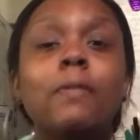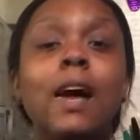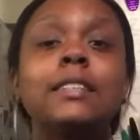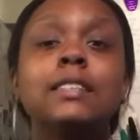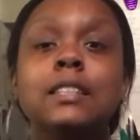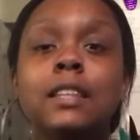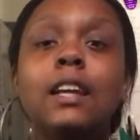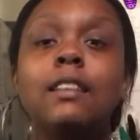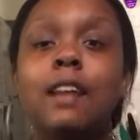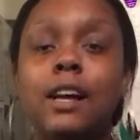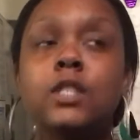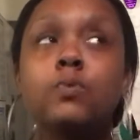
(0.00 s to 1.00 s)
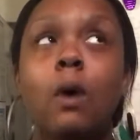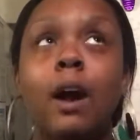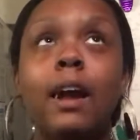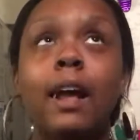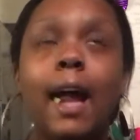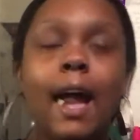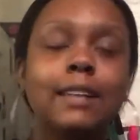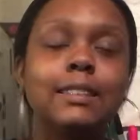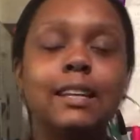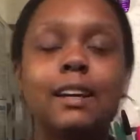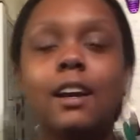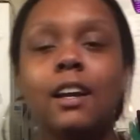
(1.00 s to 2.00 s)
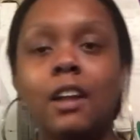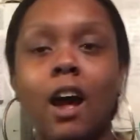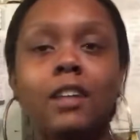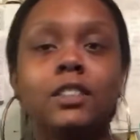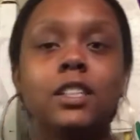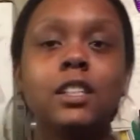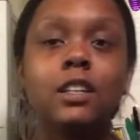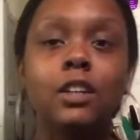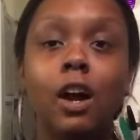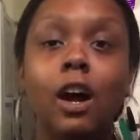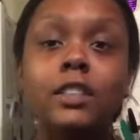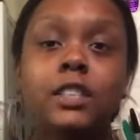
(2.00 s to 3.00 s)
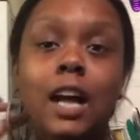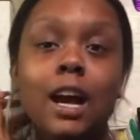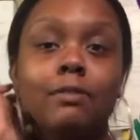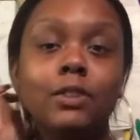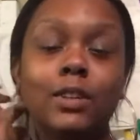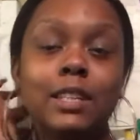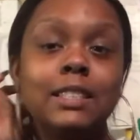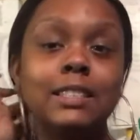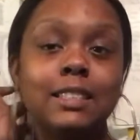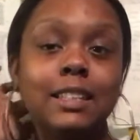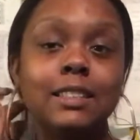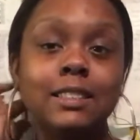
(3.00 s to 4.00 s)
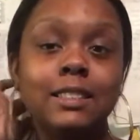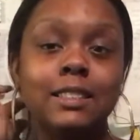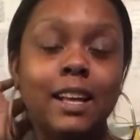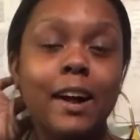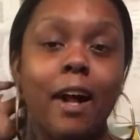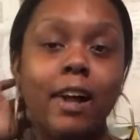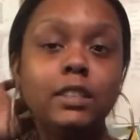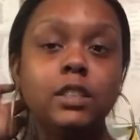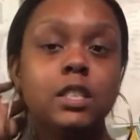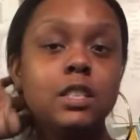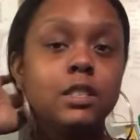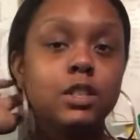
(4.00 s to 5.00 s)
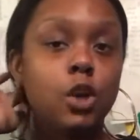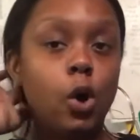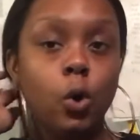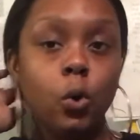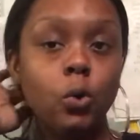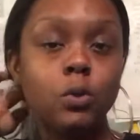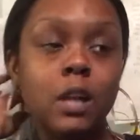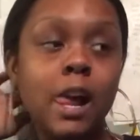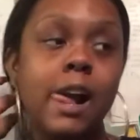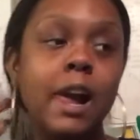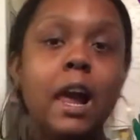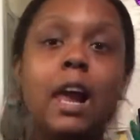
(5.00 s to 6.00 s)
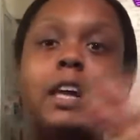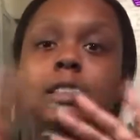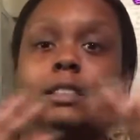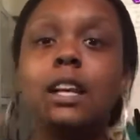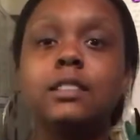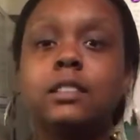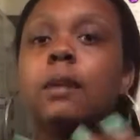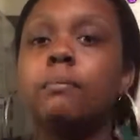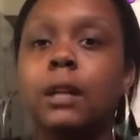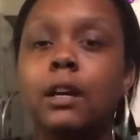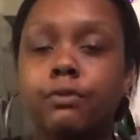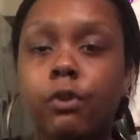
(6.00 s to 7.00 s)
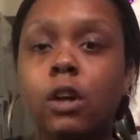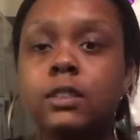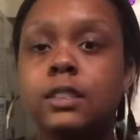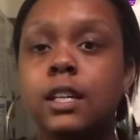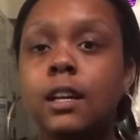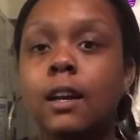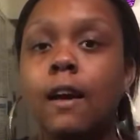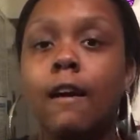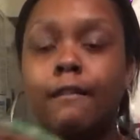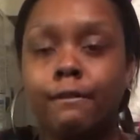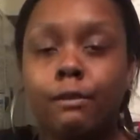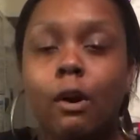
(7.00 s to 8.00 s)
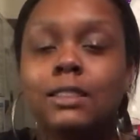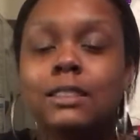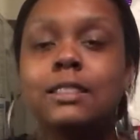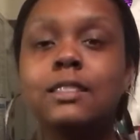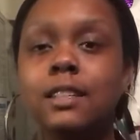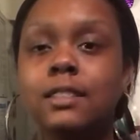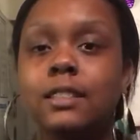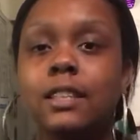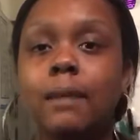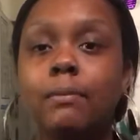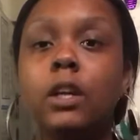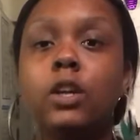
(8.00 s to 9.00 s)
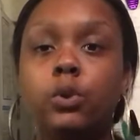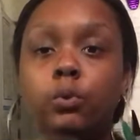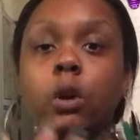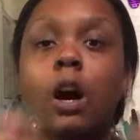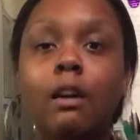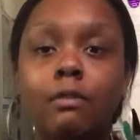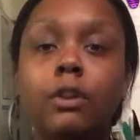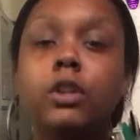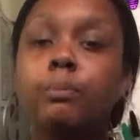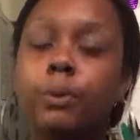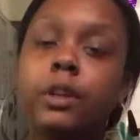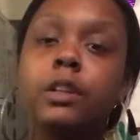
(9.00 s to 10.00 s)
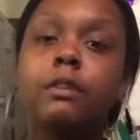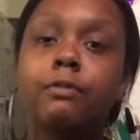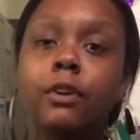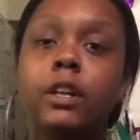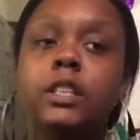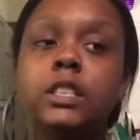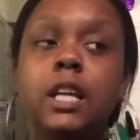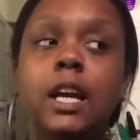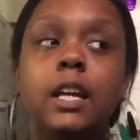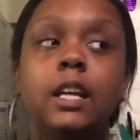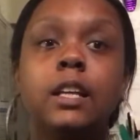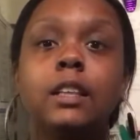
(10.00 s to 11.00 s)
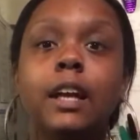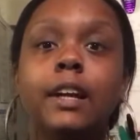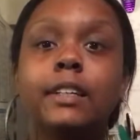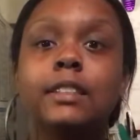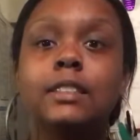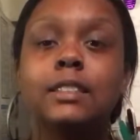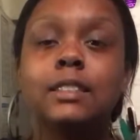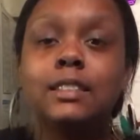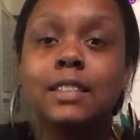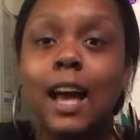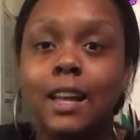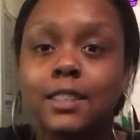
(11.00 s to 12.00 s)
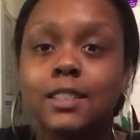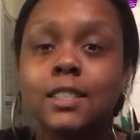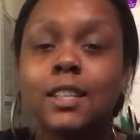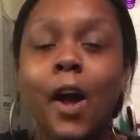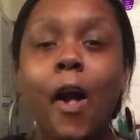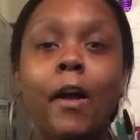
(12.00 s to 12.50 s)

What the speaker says: That's the thing. That's why it acts like a ganache. A ganache, after it sits and it's cold, it sets up like frosting. Frosting does the same thing. You cover it, you put it in the fridge, and it like sets.